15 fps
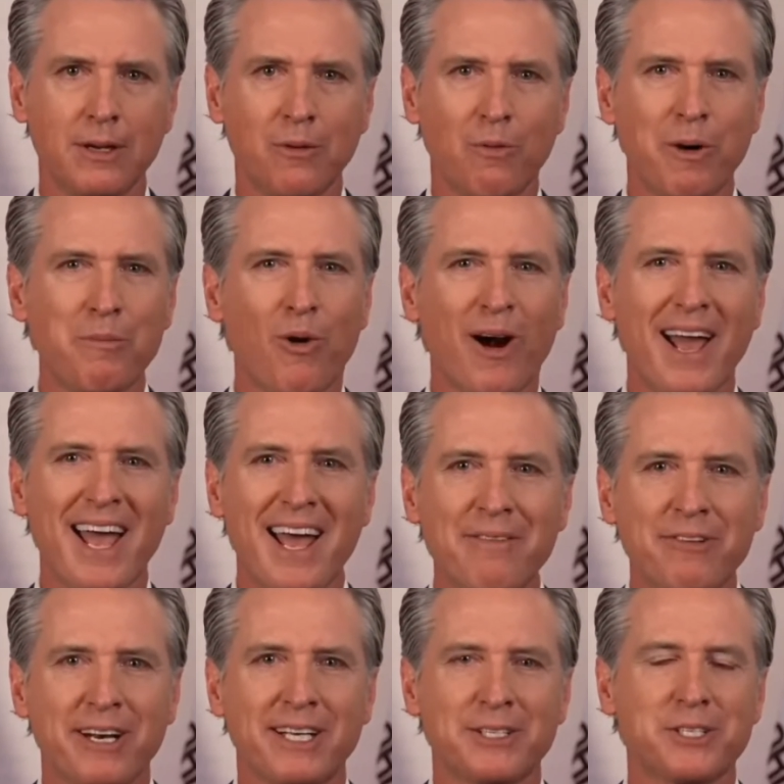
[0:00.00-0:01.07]
What more
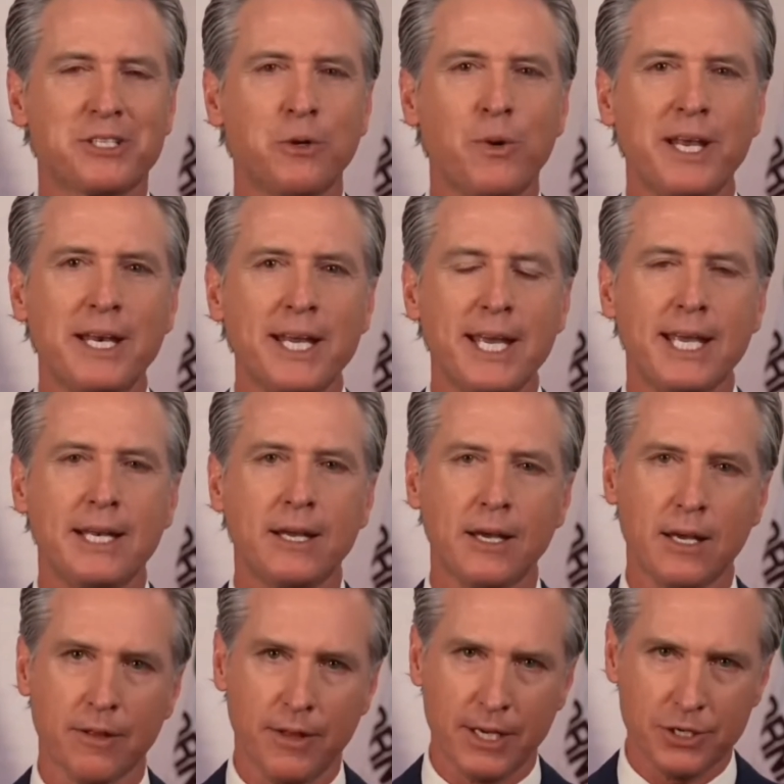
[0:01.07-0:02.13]
evidence do we need
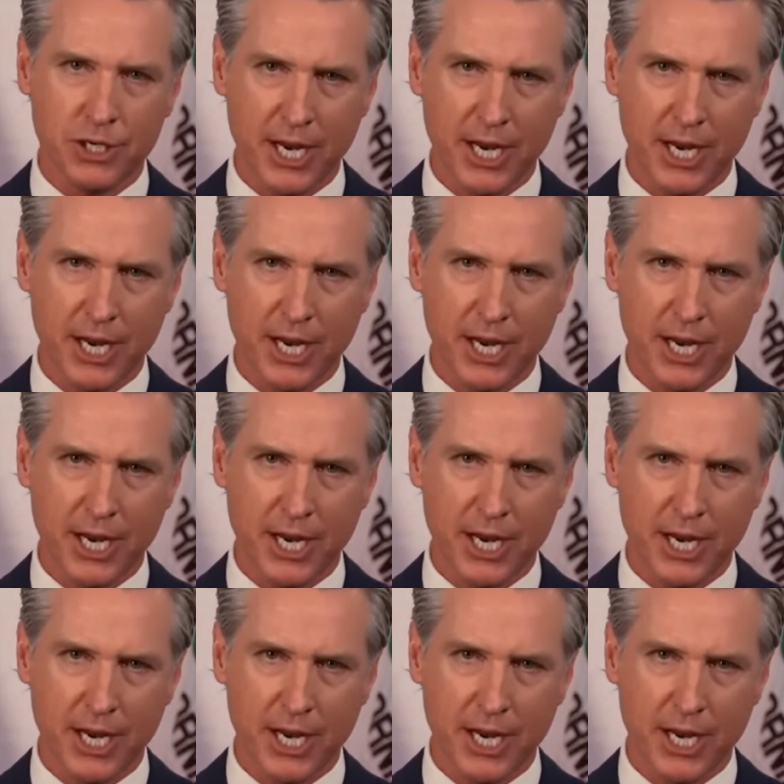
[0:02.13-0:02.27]
than